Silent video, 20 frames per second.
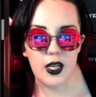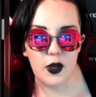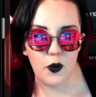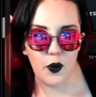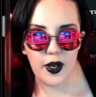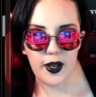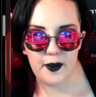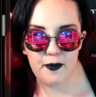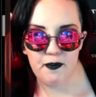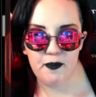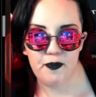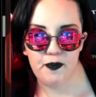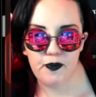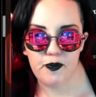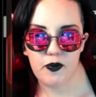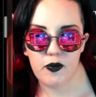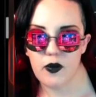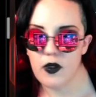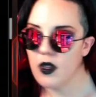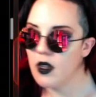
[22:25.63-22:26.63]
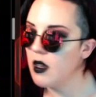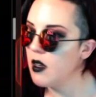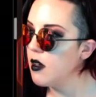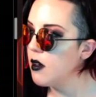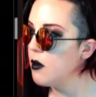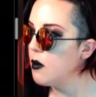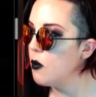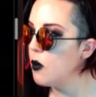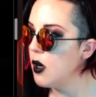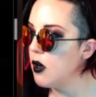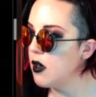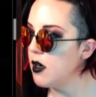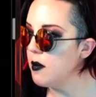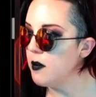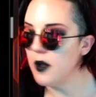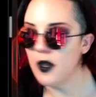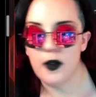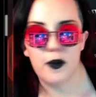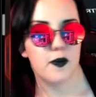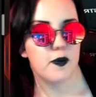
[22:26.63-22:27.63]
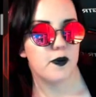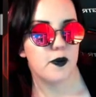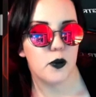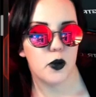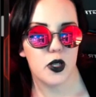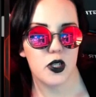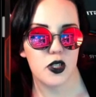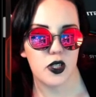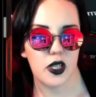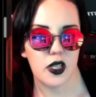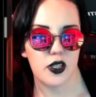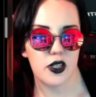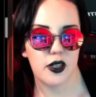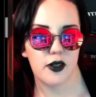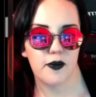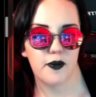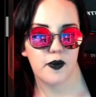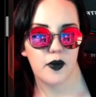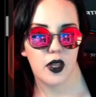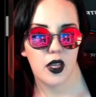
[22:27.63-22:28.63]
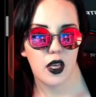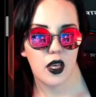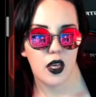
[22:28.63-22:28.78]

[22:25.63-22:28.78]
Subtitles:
anyway. Welcome, though. Appreciate you.